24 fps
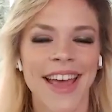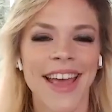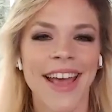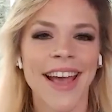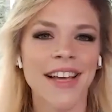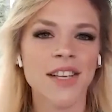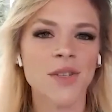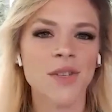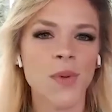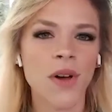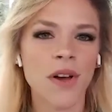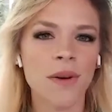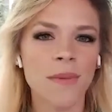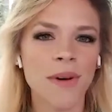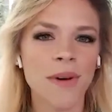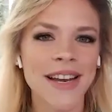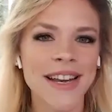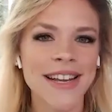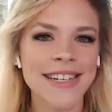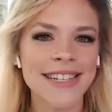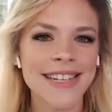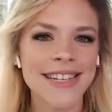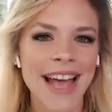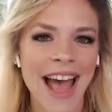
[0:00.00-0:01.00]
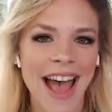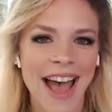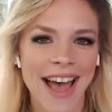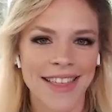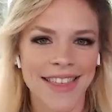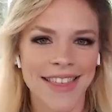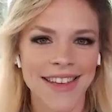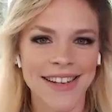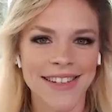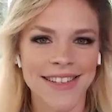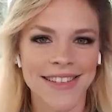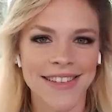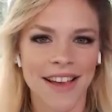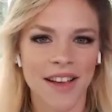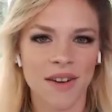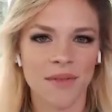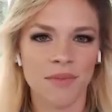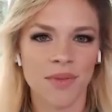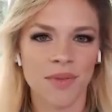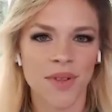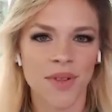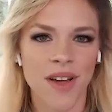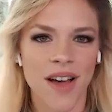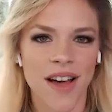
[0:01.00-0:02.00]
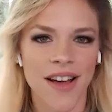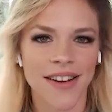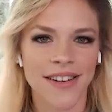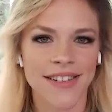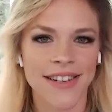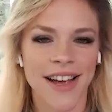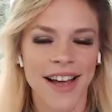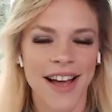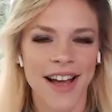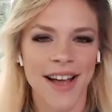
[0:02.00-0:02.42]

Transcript: Hey guys, welcome on into Athletes Unplugged.